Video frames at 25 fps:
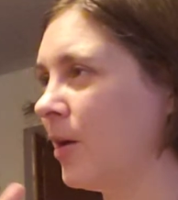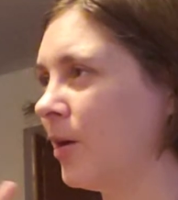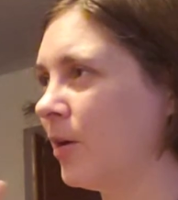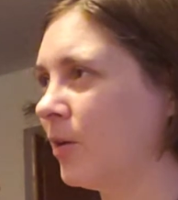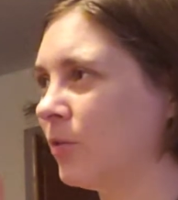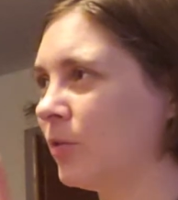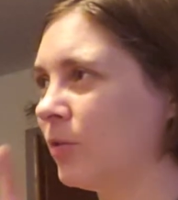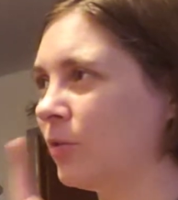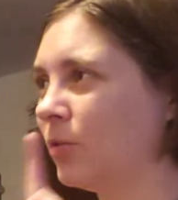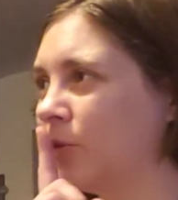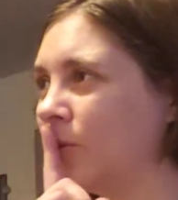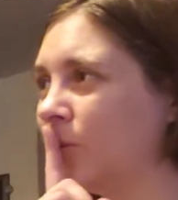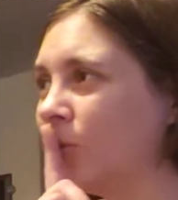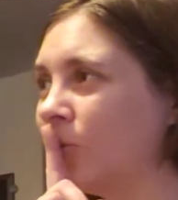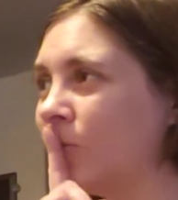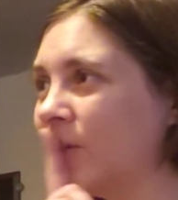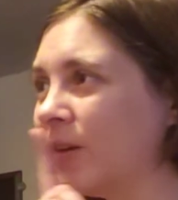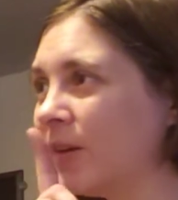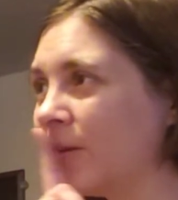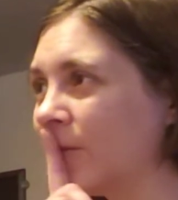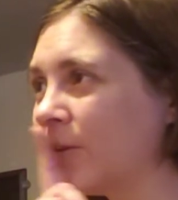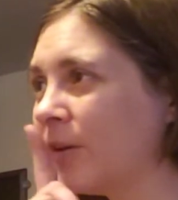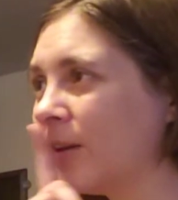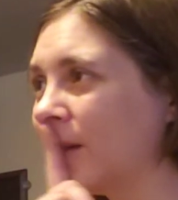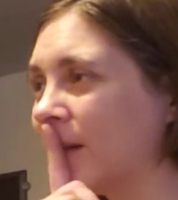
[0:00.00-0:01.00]
So you've
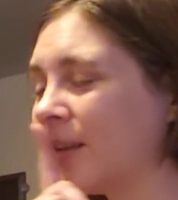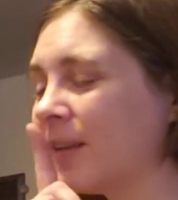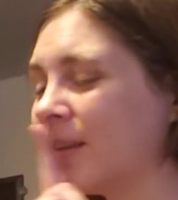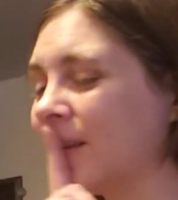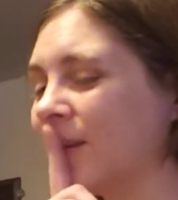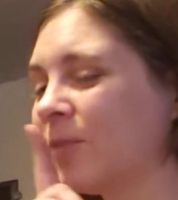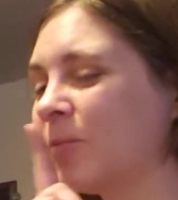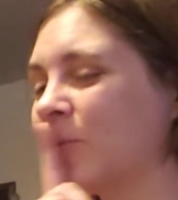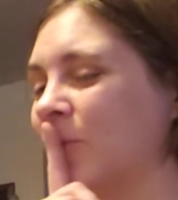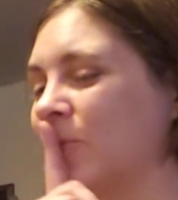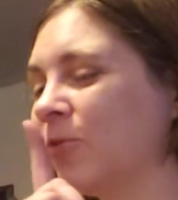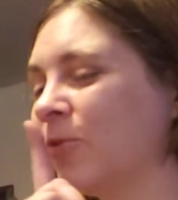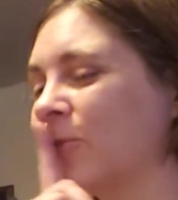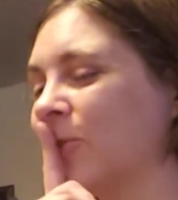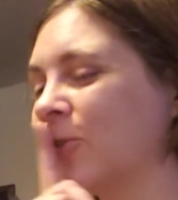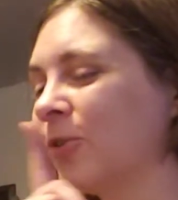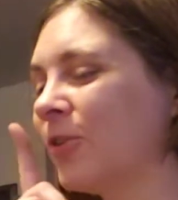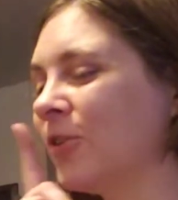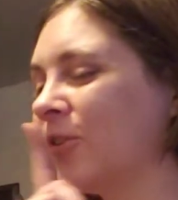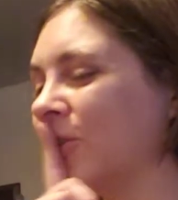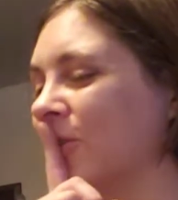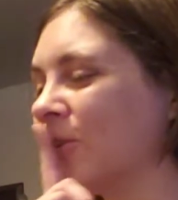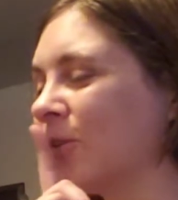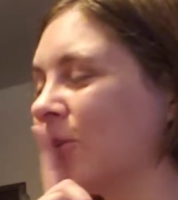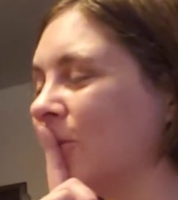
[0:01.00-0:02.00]
never done this before,
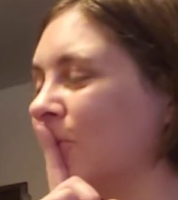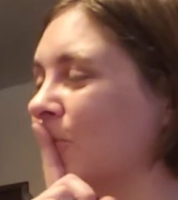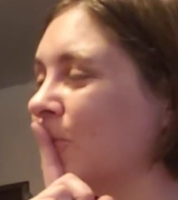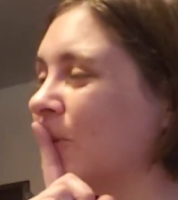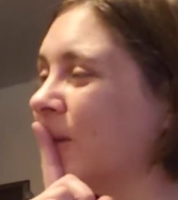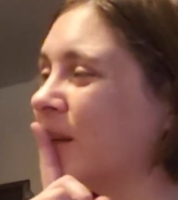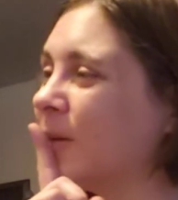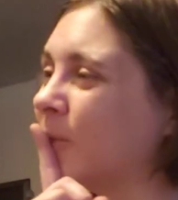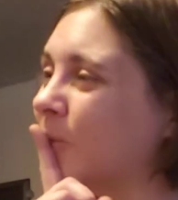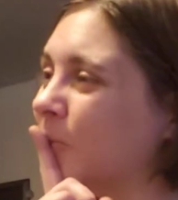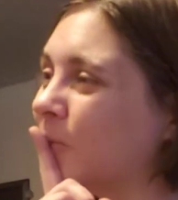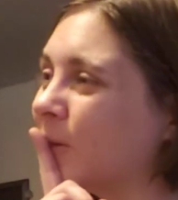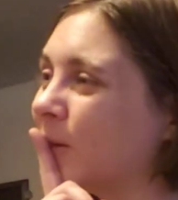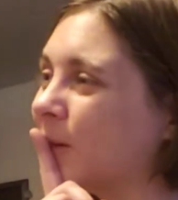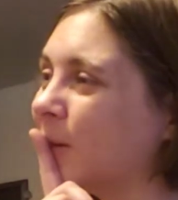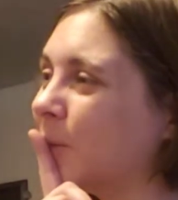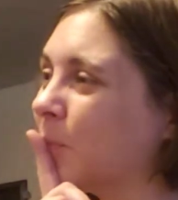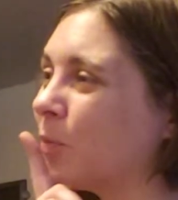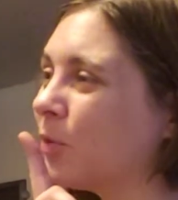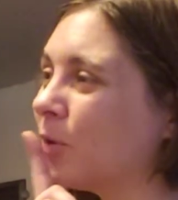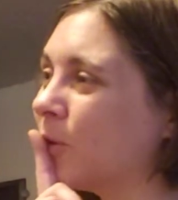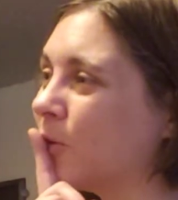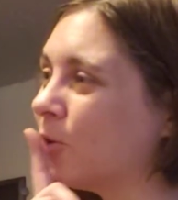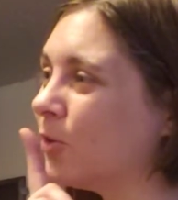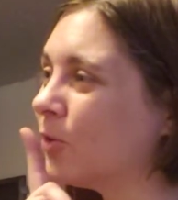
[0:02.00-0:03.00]
so you can't really
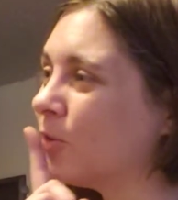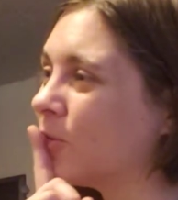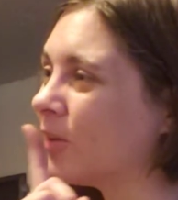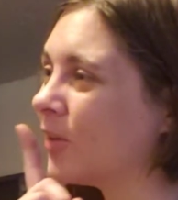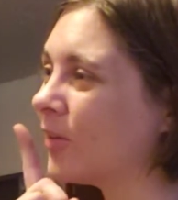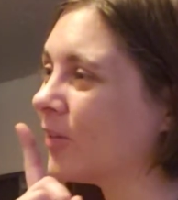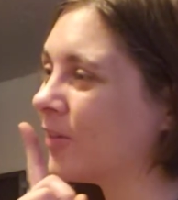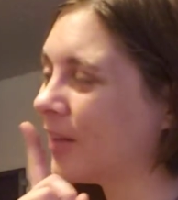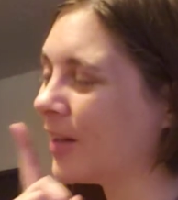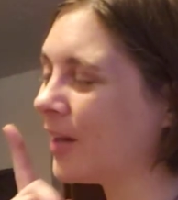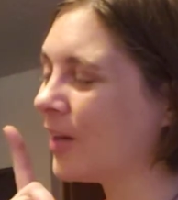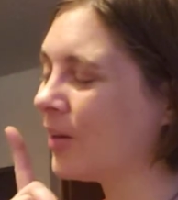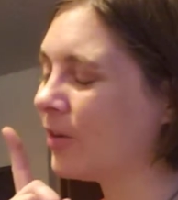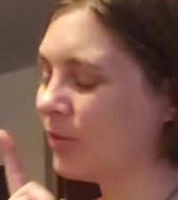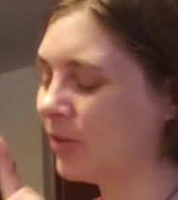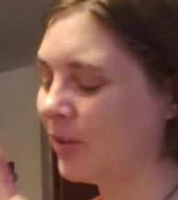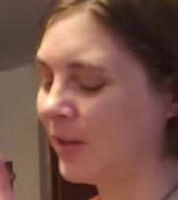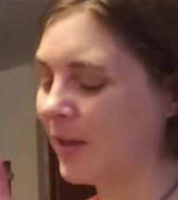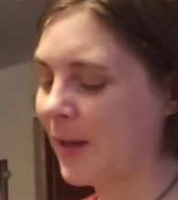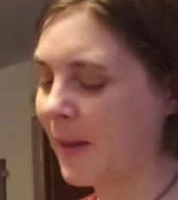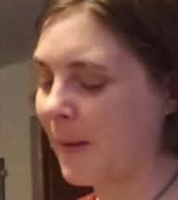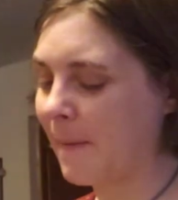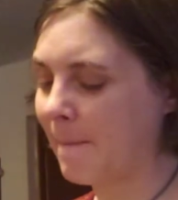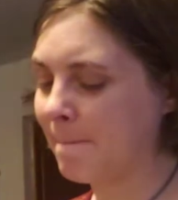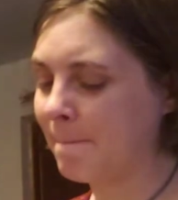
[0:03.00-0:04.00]
produce a sound
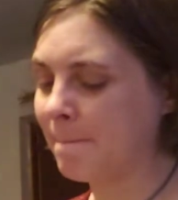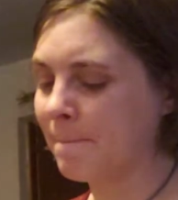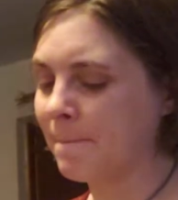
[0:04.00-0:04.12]
yet.